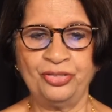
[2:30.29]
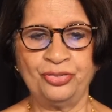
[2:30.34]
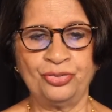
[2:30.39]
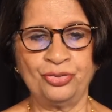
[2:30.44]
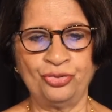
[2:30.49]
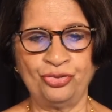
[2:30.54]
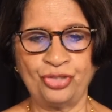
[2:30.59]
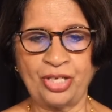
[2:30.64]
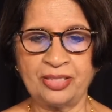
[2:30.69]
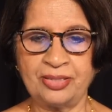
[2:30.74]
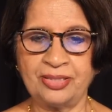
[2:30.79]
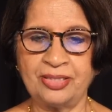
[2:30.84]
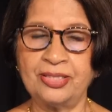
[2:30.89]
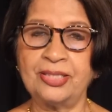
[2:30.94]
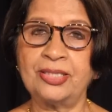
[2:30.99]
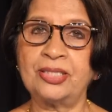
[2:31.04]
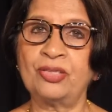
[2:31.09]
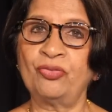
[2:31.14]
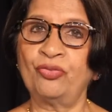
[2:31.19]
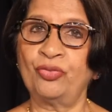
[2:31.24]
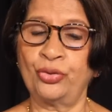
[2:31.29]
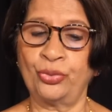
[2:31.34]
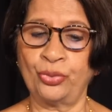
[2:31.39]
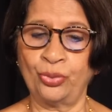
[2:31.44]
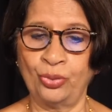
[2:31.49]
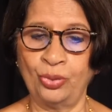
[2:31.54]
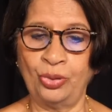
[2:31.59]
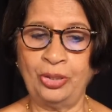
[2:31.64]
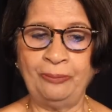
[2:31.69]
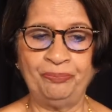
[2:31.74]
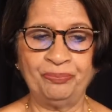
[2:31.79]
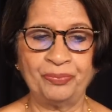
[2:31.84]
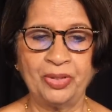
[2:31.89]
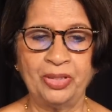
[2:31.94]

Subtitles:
to justice for all,